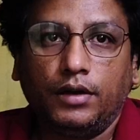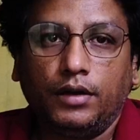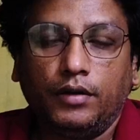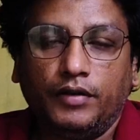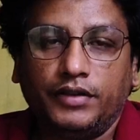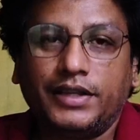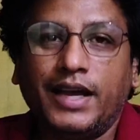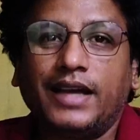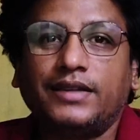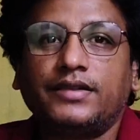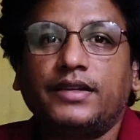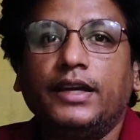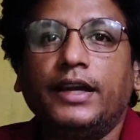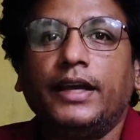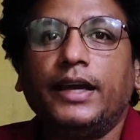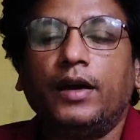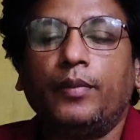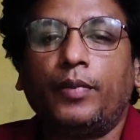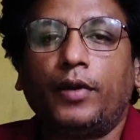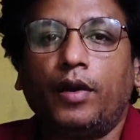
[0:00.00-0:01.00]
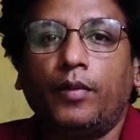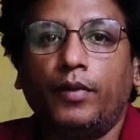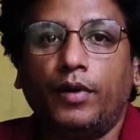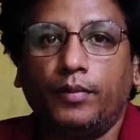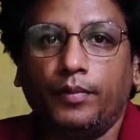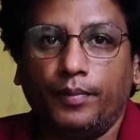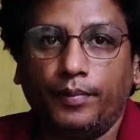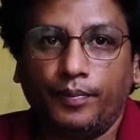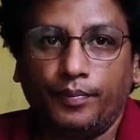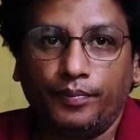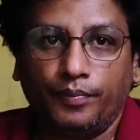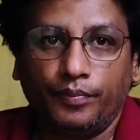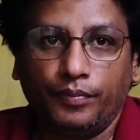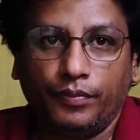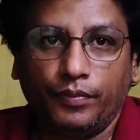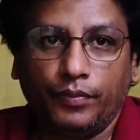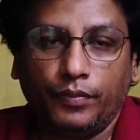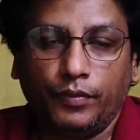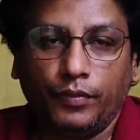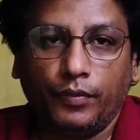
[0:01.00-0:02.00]
which has a legal problem
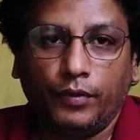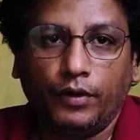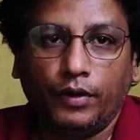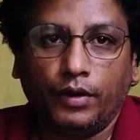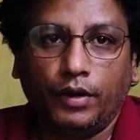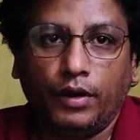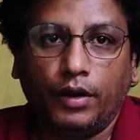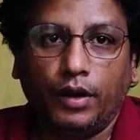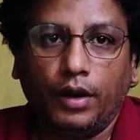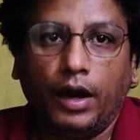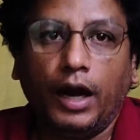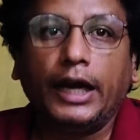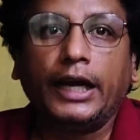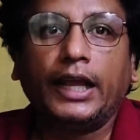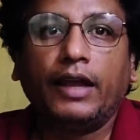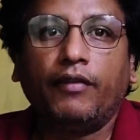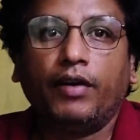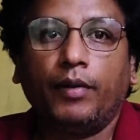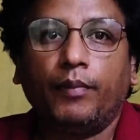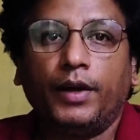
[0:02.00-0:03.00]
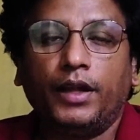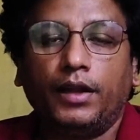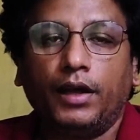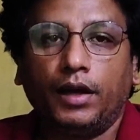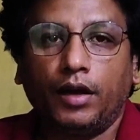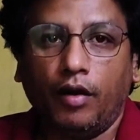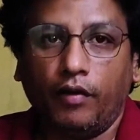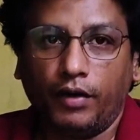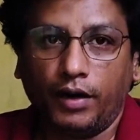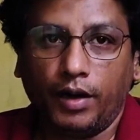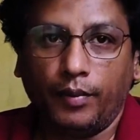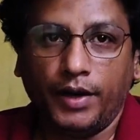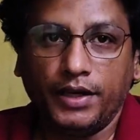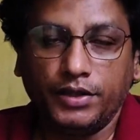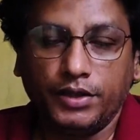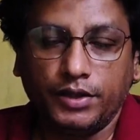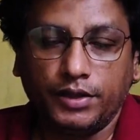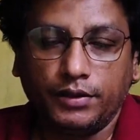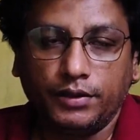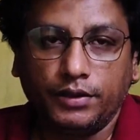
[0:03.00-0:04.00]
and given by the
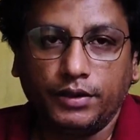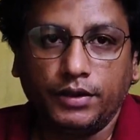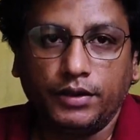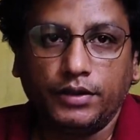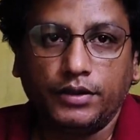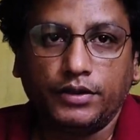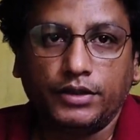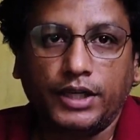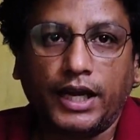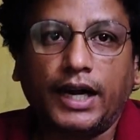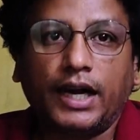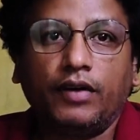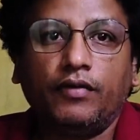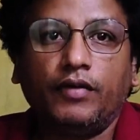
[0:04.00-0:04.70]
government. Second